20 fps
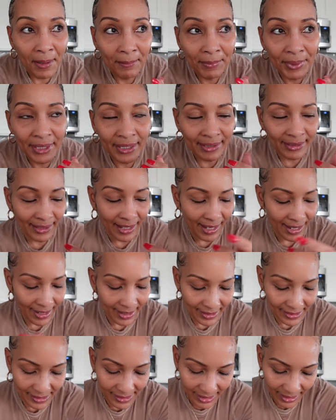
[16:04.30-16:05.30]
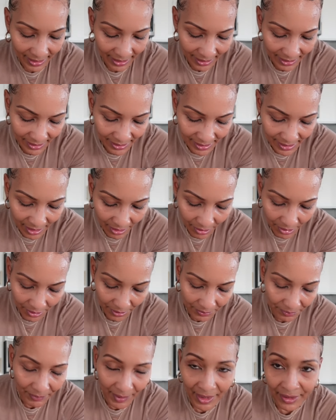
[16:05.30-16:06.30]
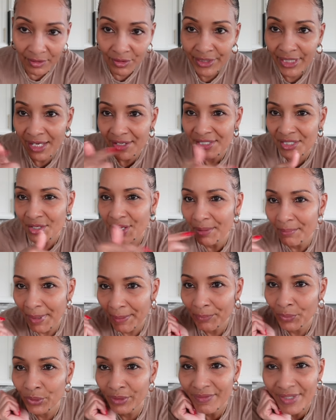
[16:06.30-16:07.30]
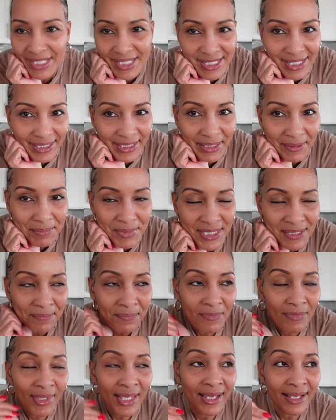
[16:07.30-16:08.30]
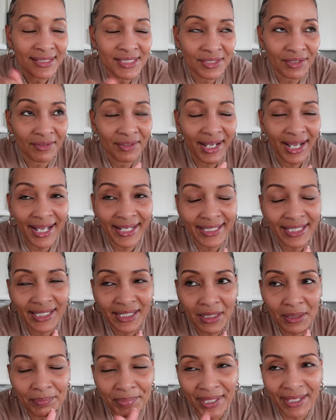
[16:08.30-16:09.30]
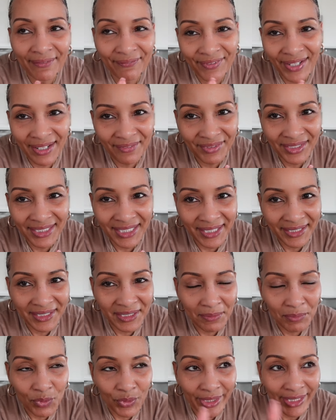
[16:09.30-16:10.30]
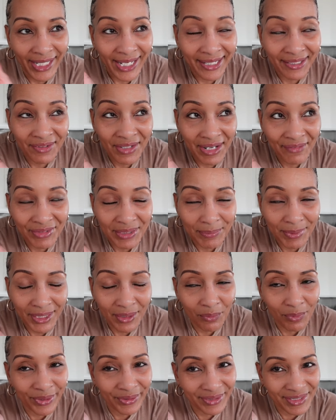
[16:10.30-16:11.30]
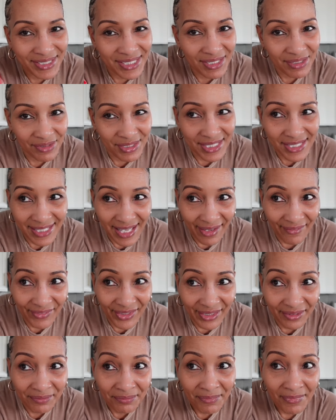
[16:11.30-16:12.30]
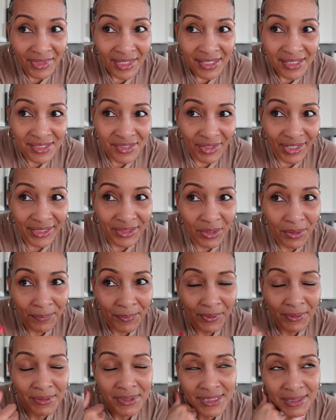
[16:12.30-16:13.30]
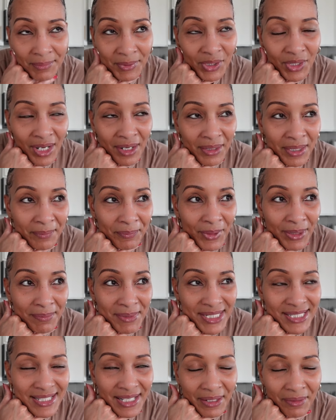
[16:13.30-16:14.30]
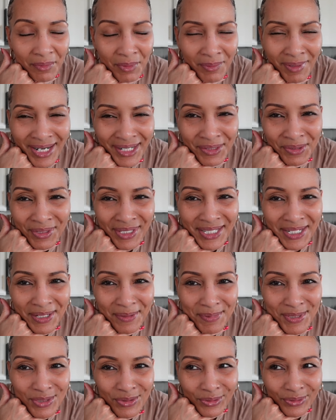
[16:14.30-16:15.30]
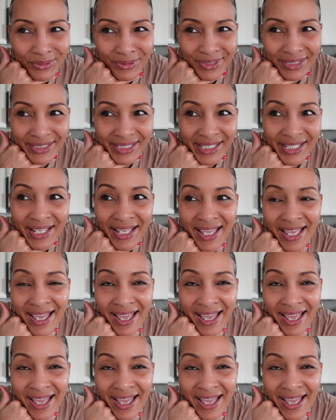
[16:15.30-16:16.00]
But guys, so I know y'all saw in my previous clips. So I get up at 5 o'clock in the morning. I don't have to be to work until 7. So I know some of y'all are probably saying, well, why do you get up so early?